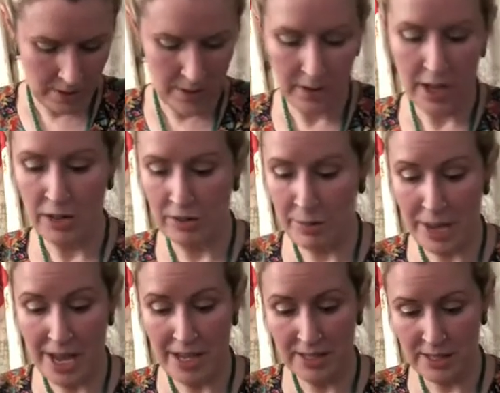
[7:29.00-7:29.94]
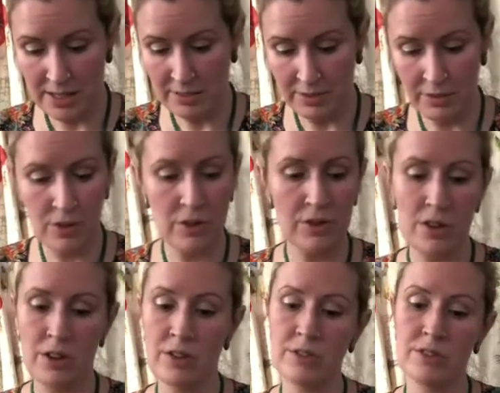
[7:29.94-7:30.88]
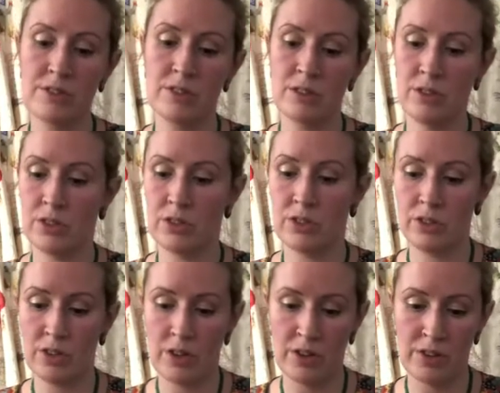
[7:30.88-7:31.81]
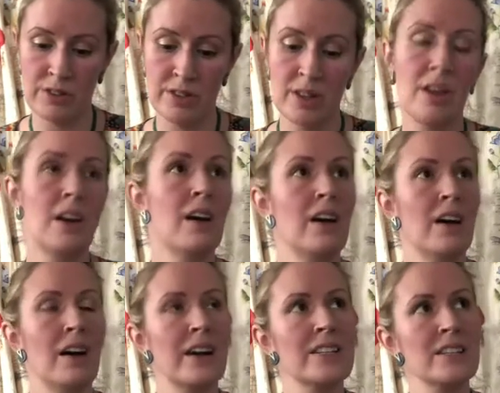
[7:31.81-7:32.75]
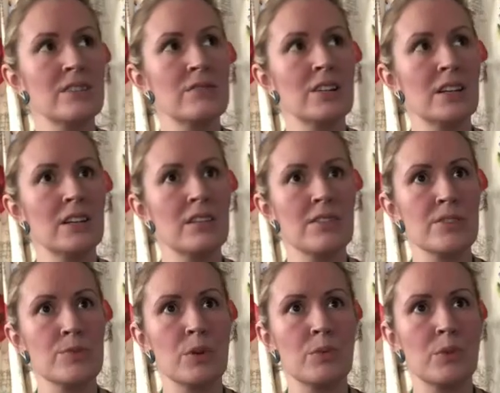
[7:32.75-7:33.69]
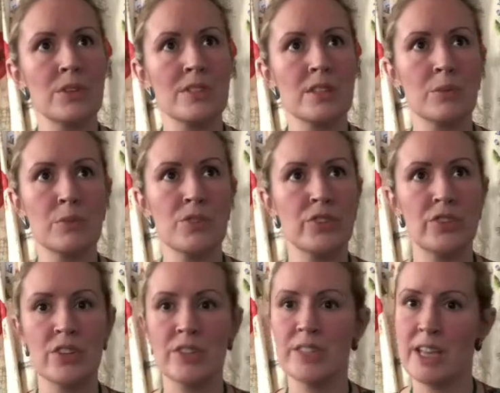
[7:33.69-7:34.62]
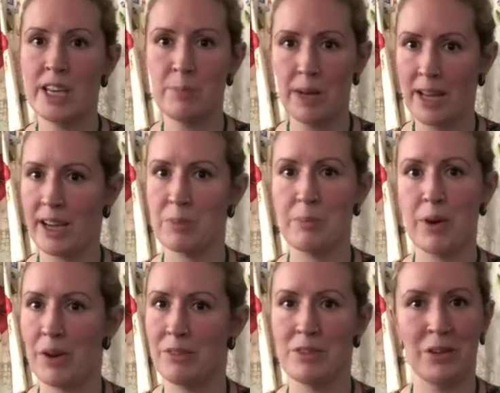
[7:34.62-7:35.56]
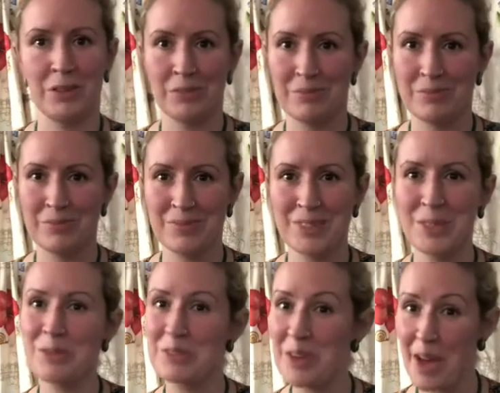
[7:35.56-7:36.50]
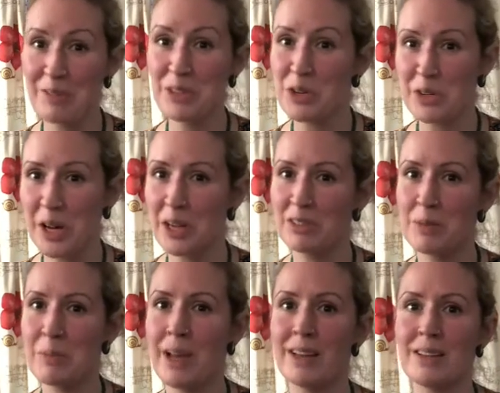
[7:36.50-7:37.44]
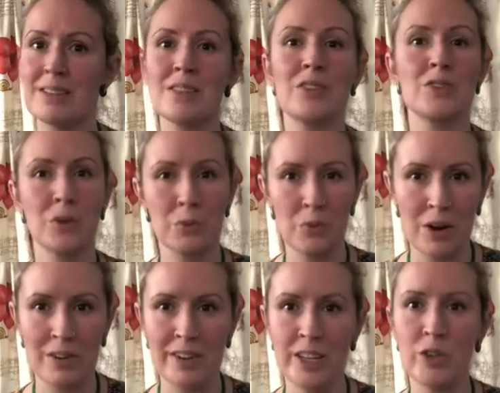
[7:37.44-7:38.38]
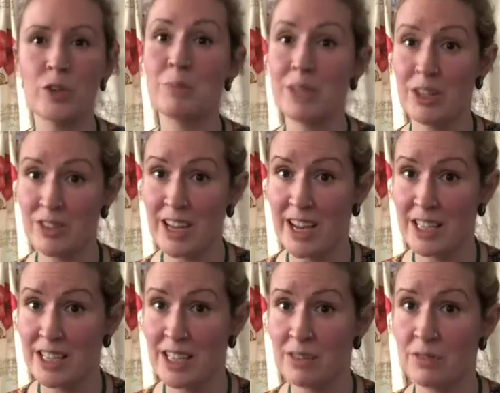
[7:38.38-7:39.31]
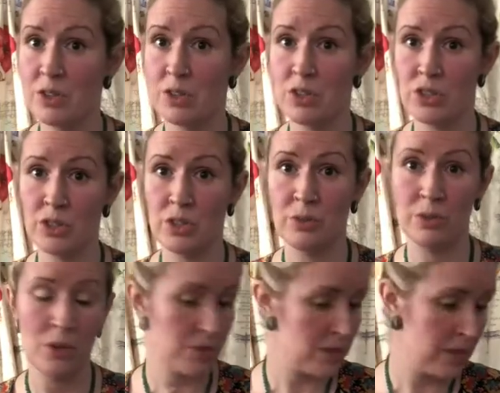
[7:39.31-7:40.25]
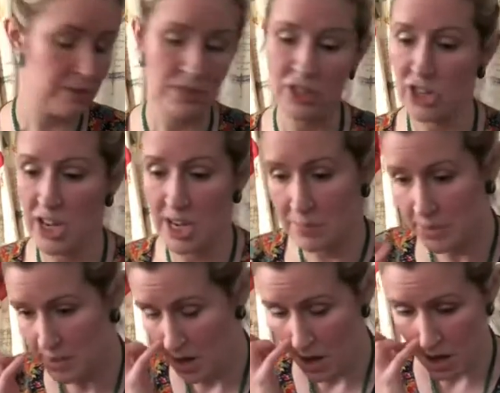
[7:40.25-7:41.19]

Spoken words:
Colouring pens, if you've got those, you can do those. I did a really nice one once that was just a black biro. So if you haven't got colouring pens, don't worry, you can be creative, you can do lots of different shapes.